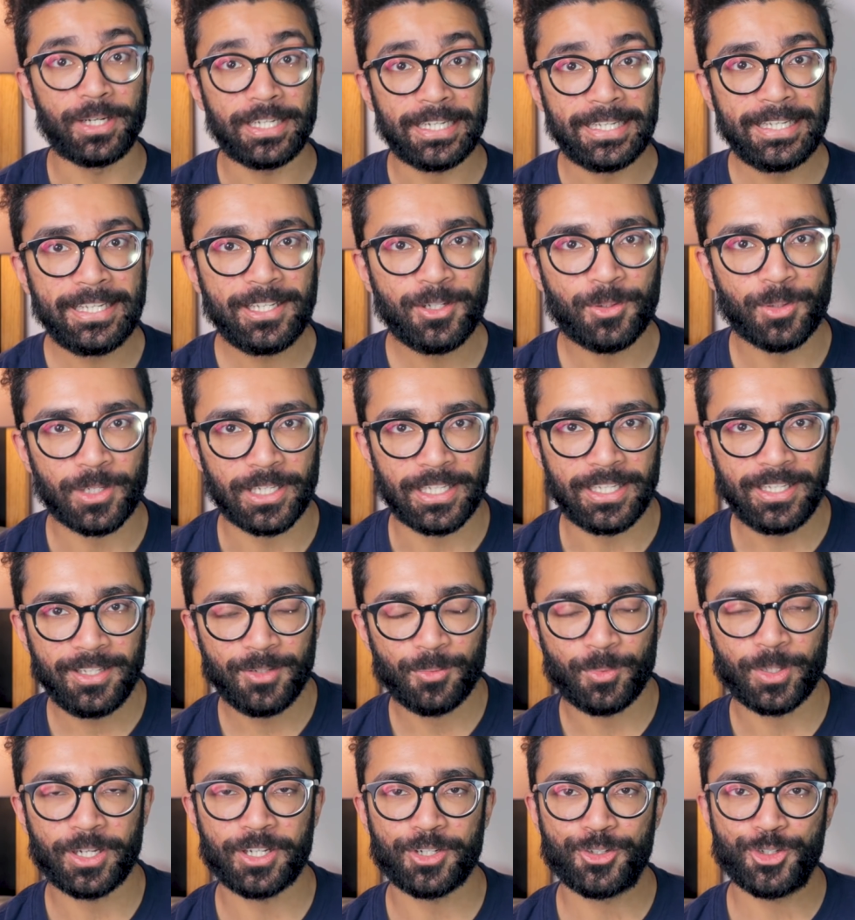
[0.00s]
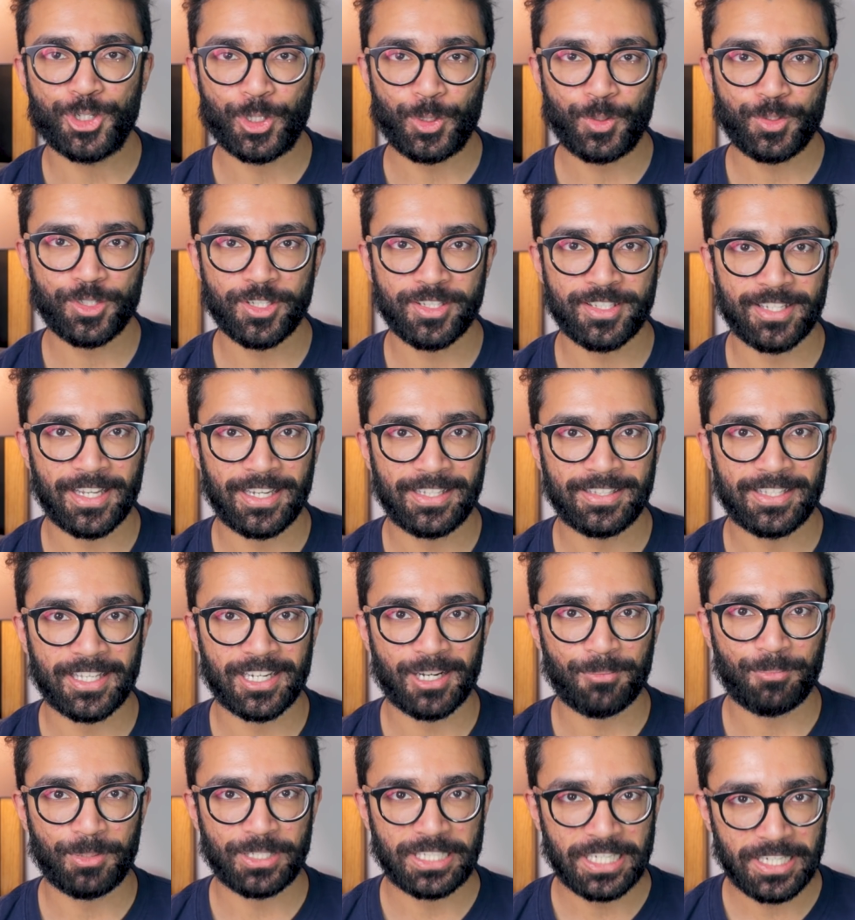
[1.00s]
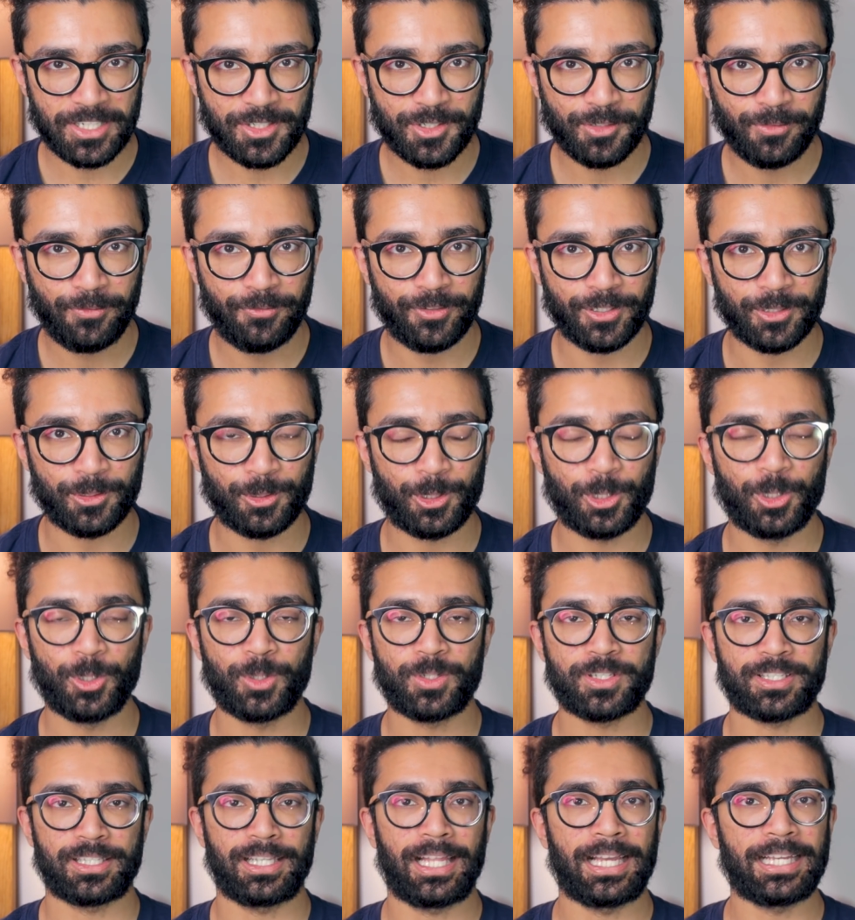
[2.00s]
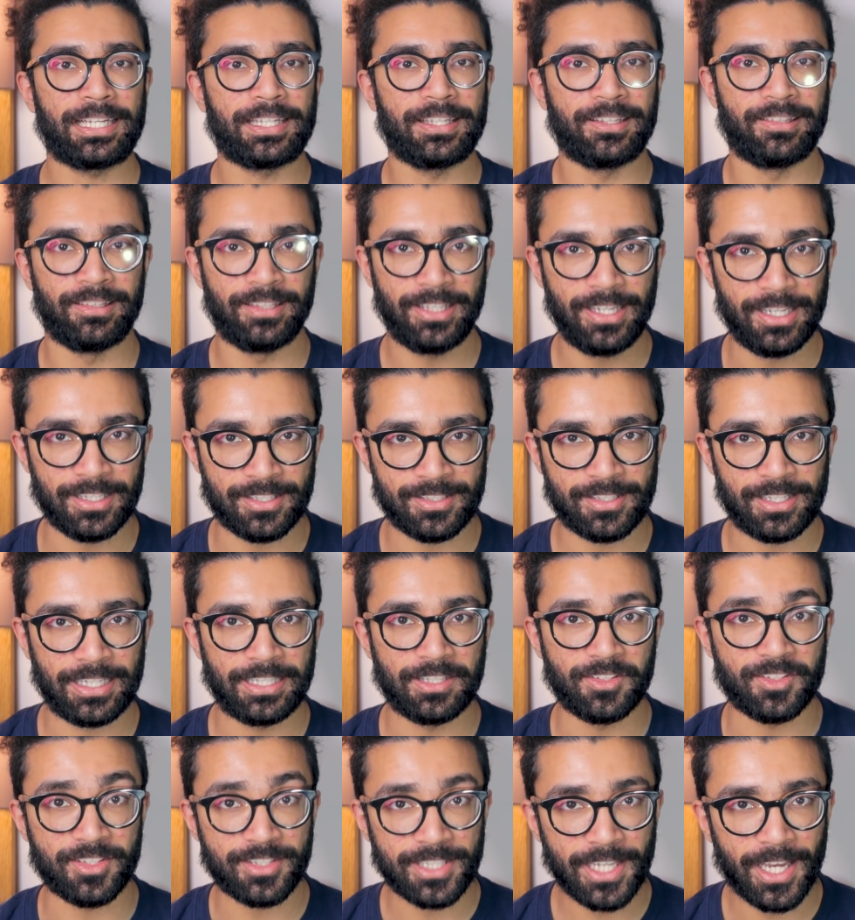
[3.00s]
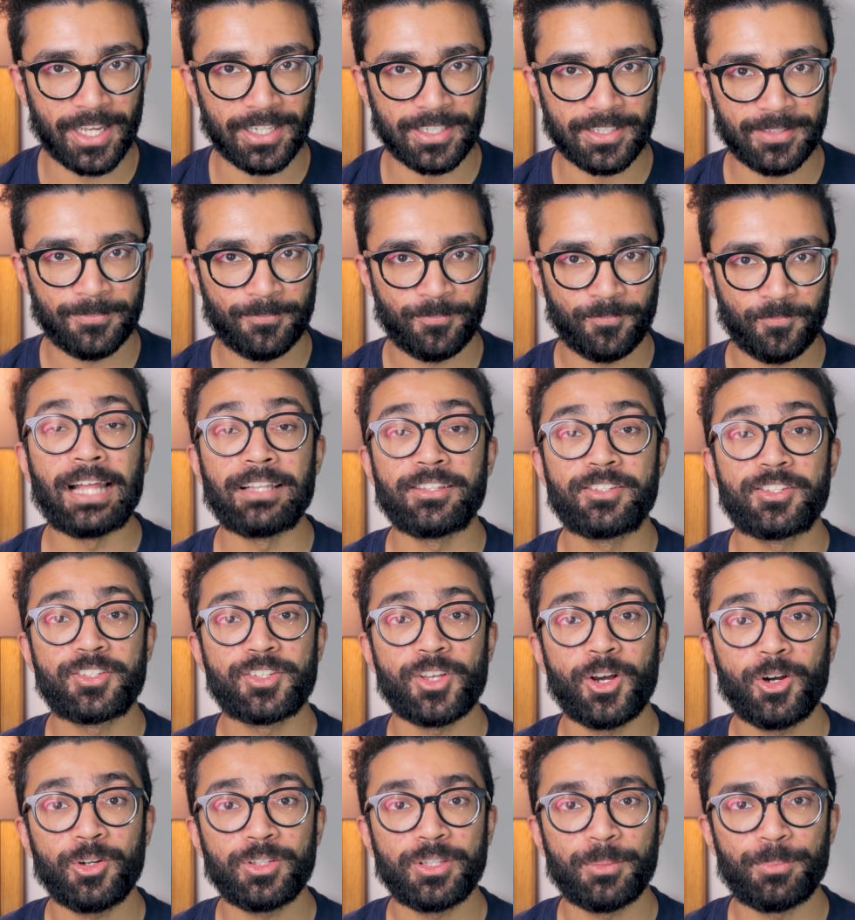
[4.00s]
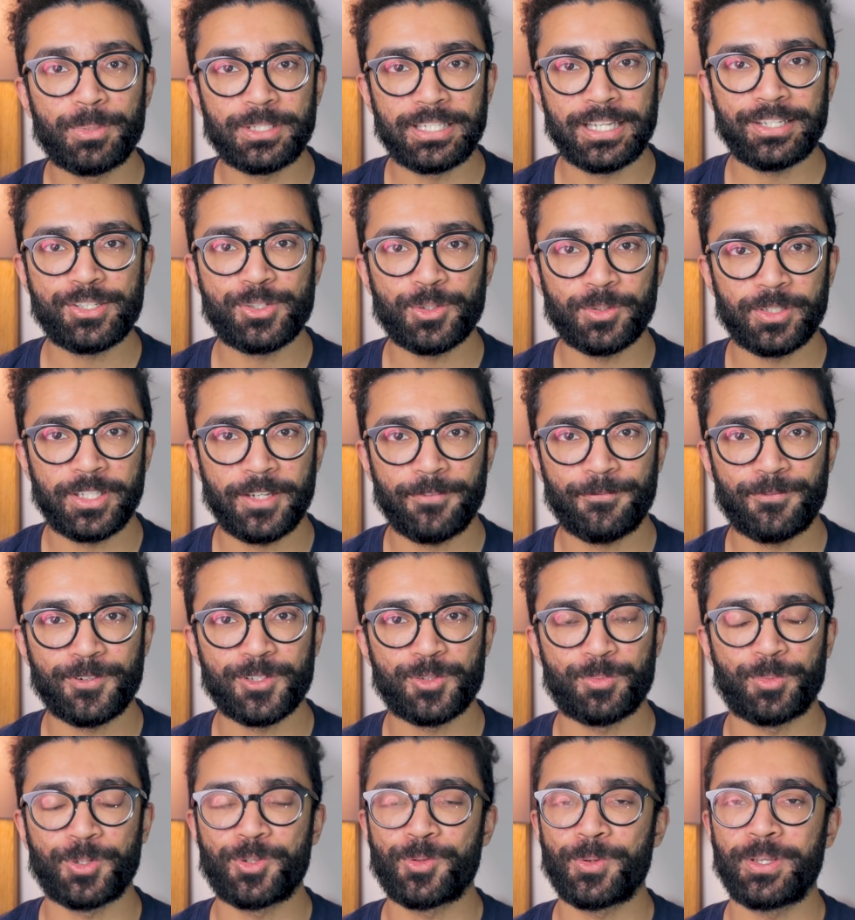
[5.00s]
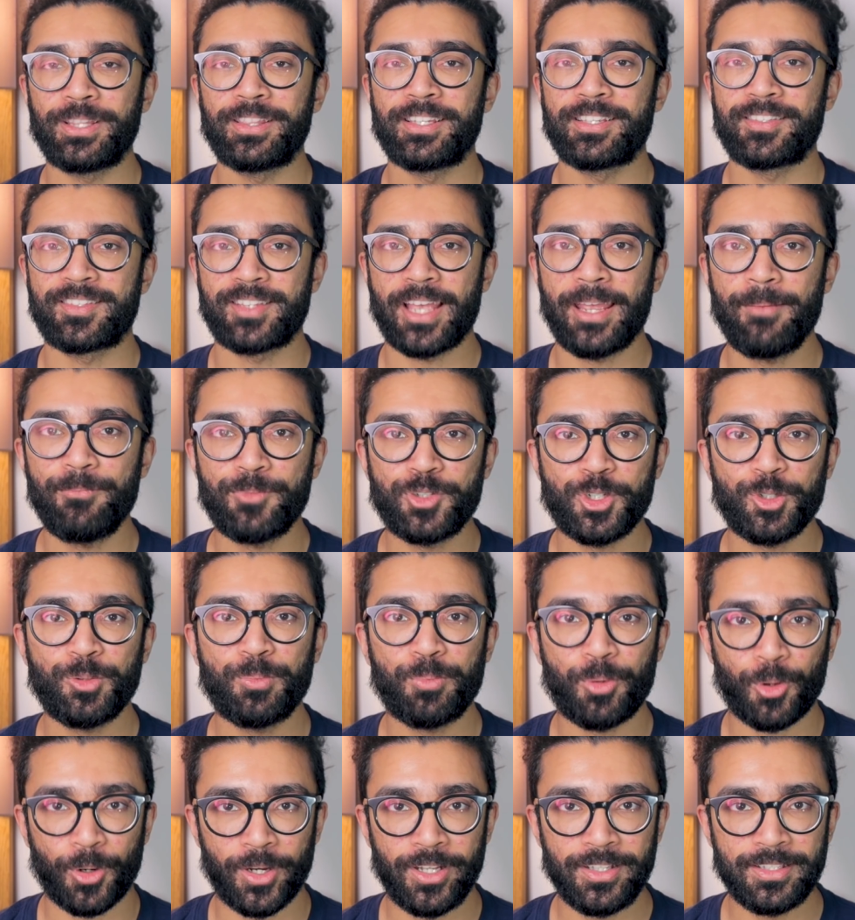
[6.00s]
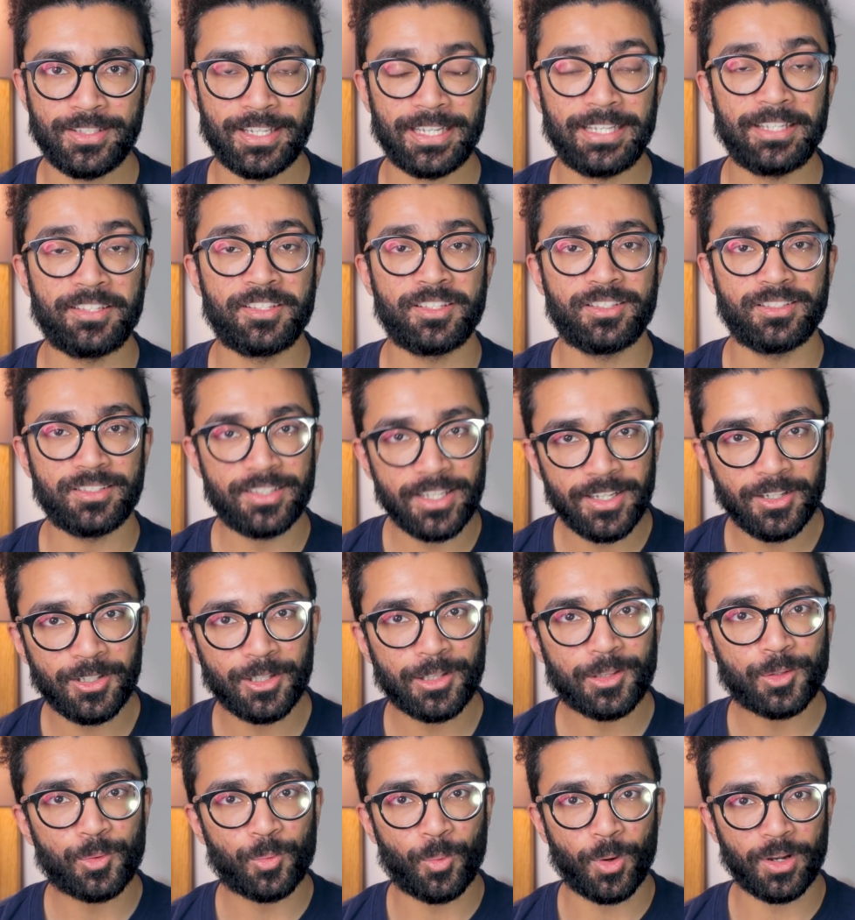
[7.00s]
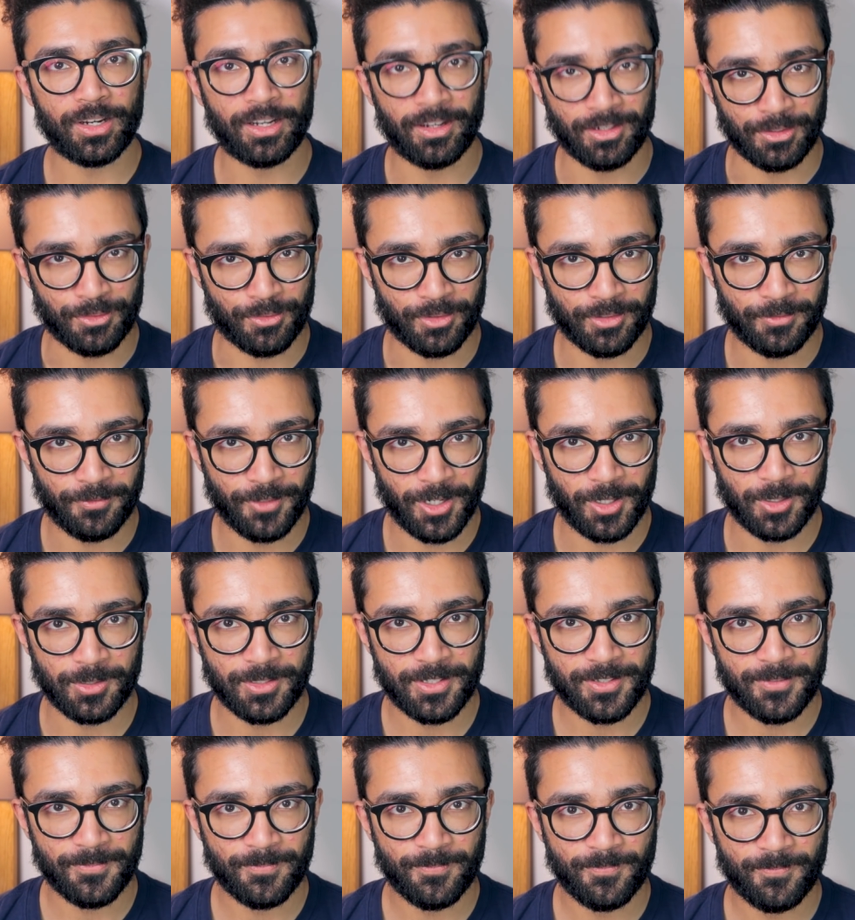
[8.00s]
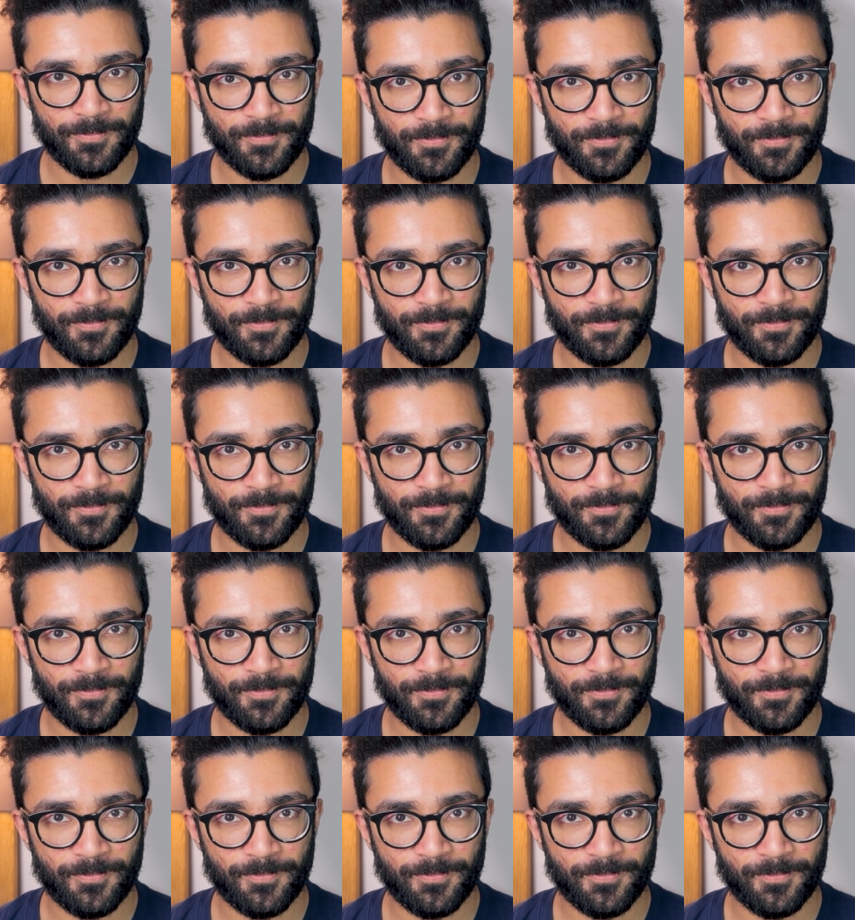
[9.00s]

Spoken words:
But equally, we could choose to say that our potential field looks like this instead. And so the potential difference between the same two points is still 100 volts.